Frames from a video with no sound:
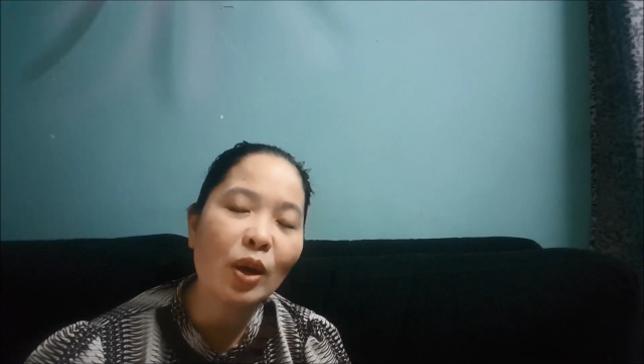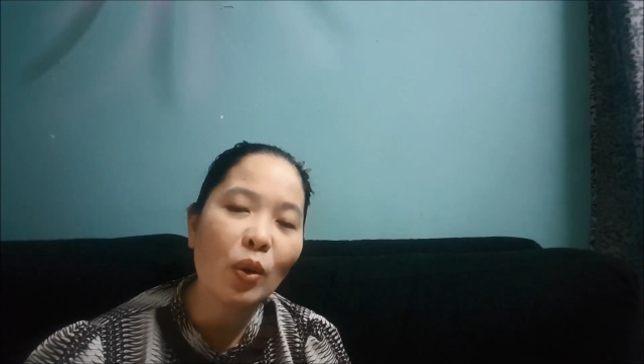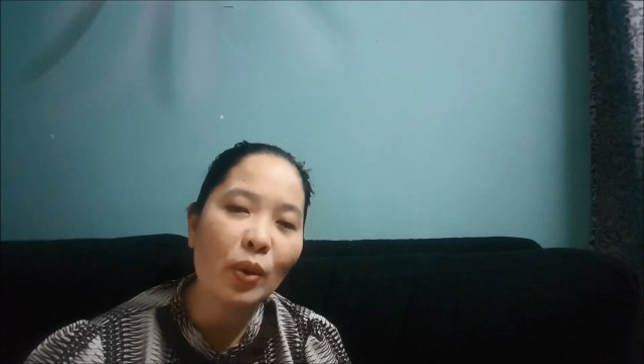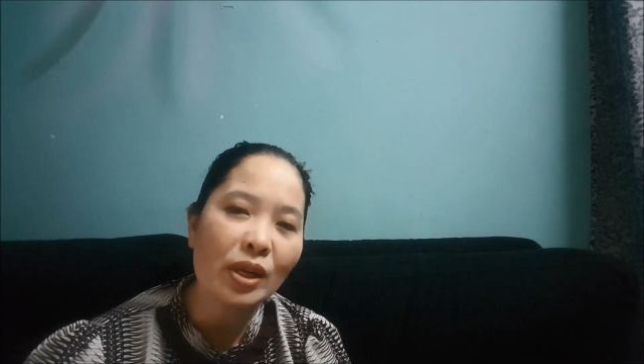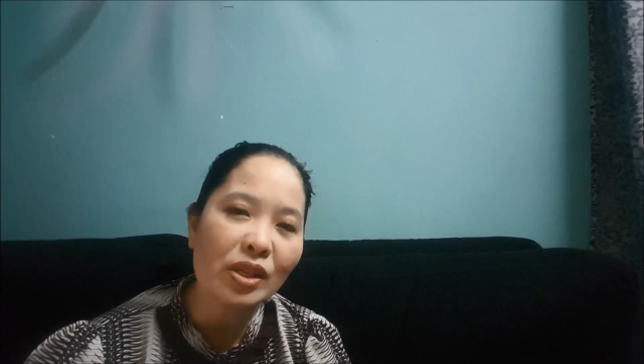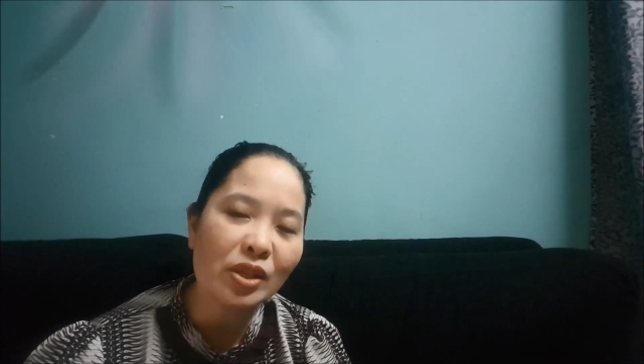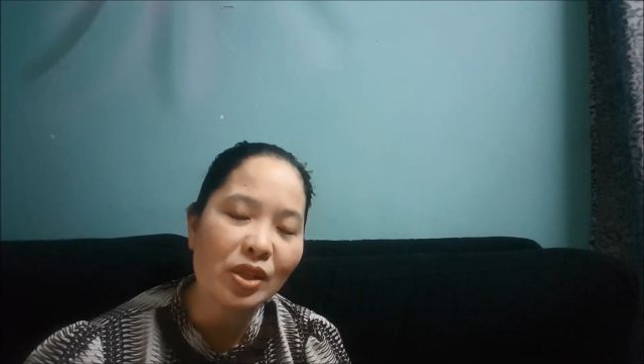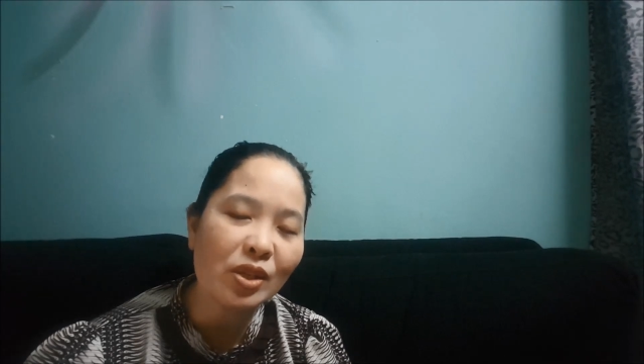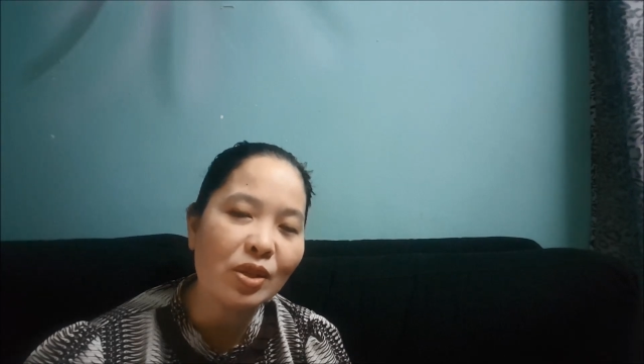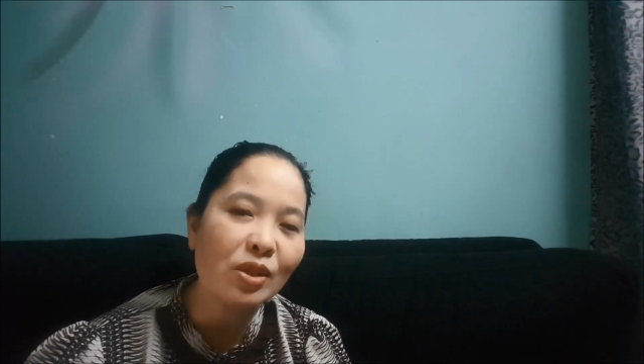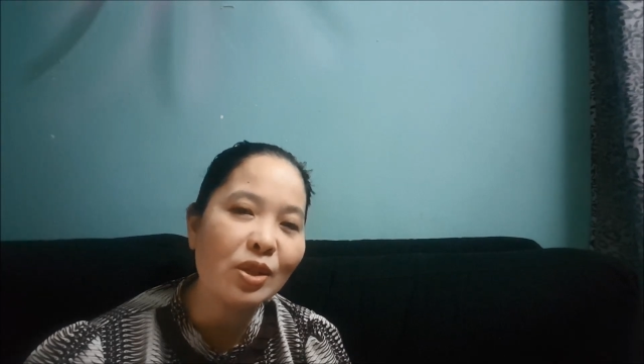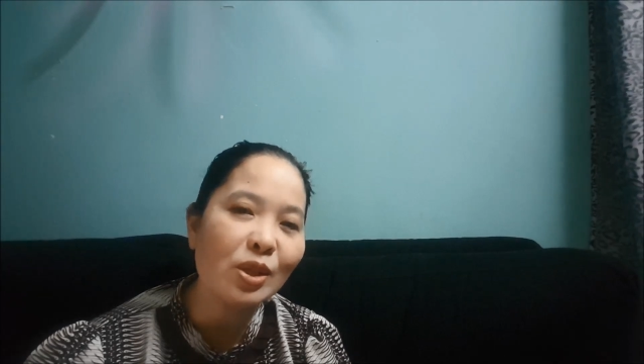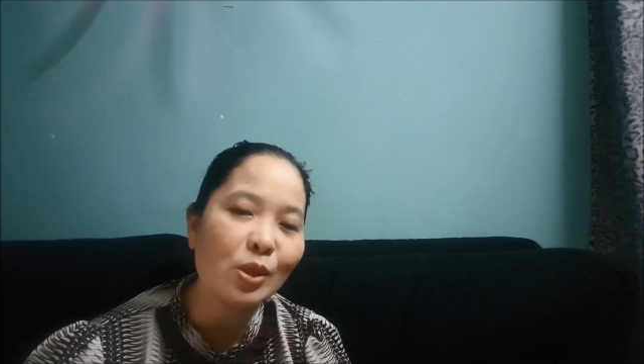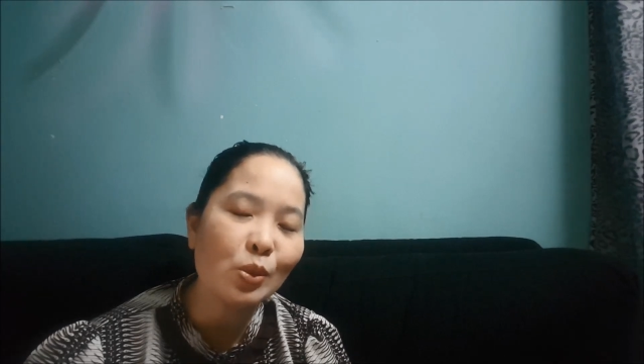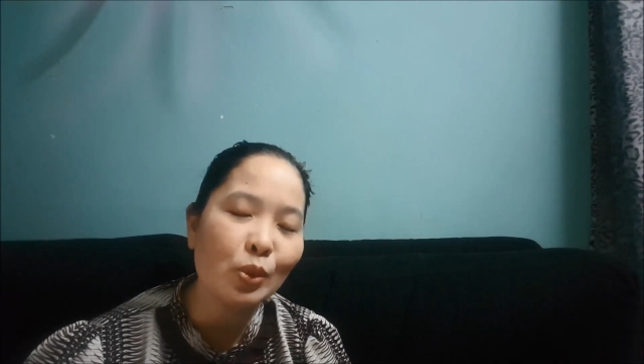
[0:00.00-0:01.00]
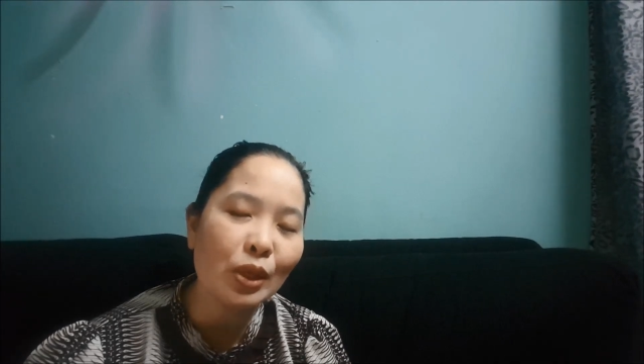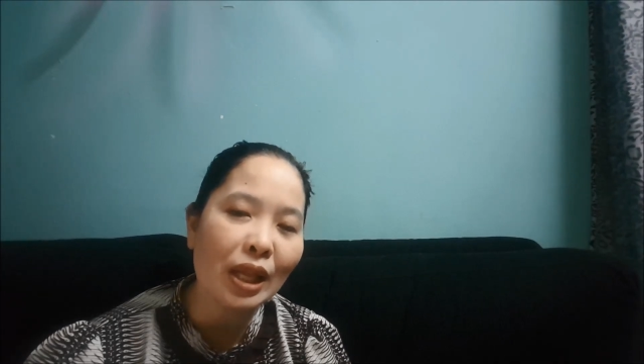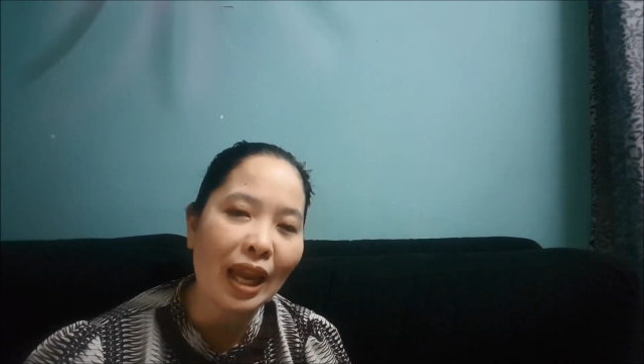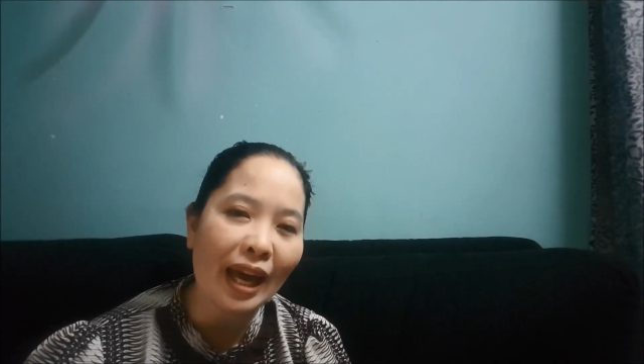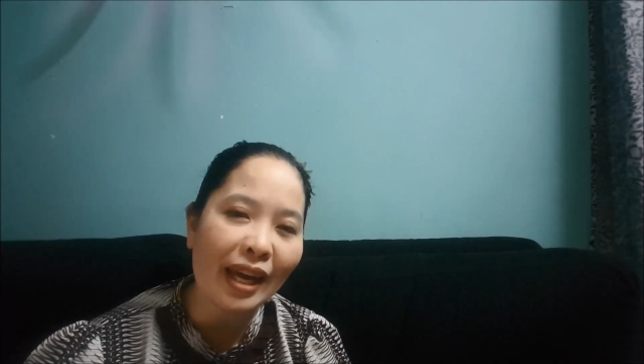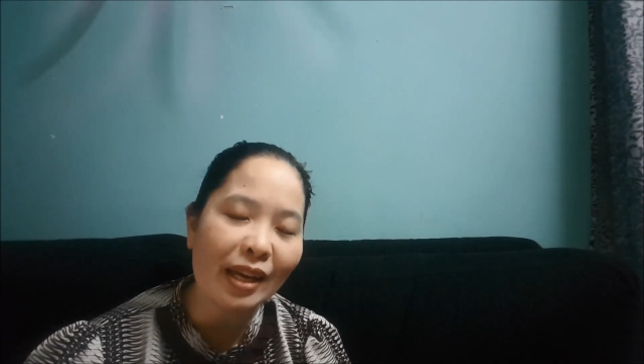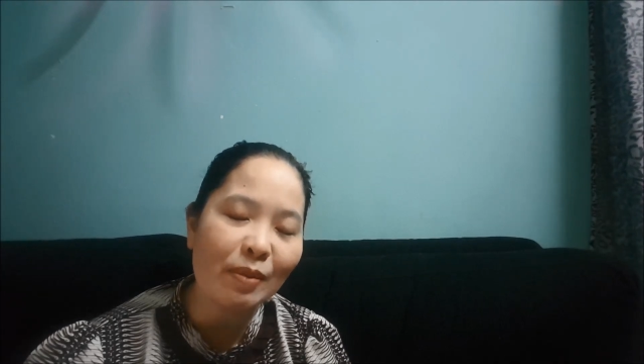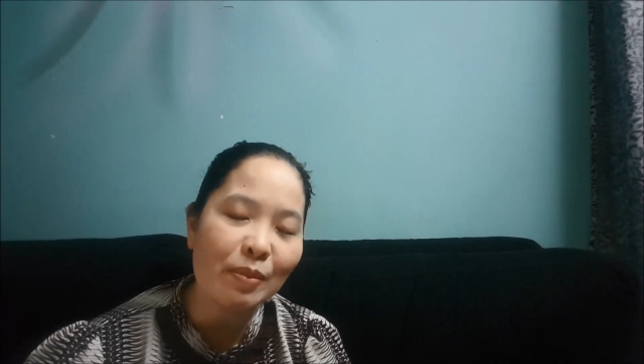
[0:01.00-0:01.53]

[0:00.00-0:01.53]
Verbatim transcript: questions you would like